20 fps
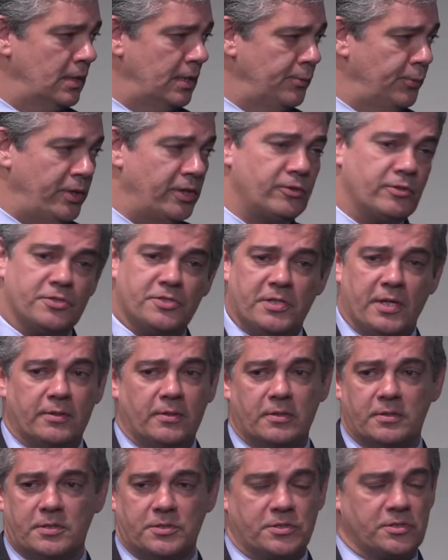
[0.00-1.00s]
We understand
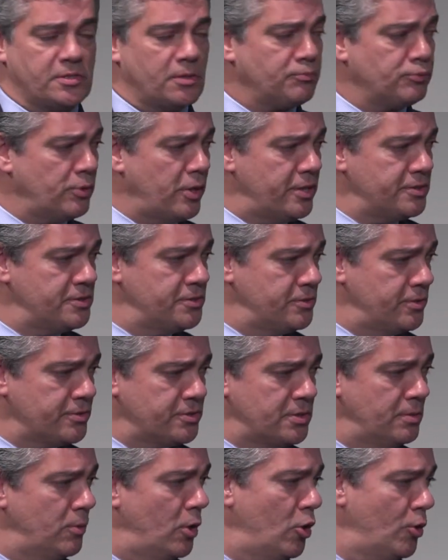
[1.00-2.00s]
that this is a process. There's
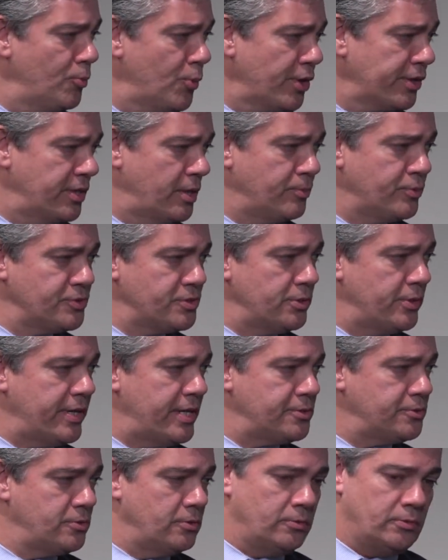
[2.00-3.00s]
some homework that Brazil
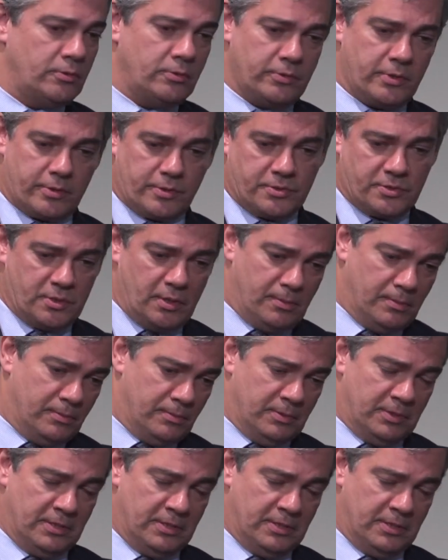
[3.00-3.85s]
has to do. There's some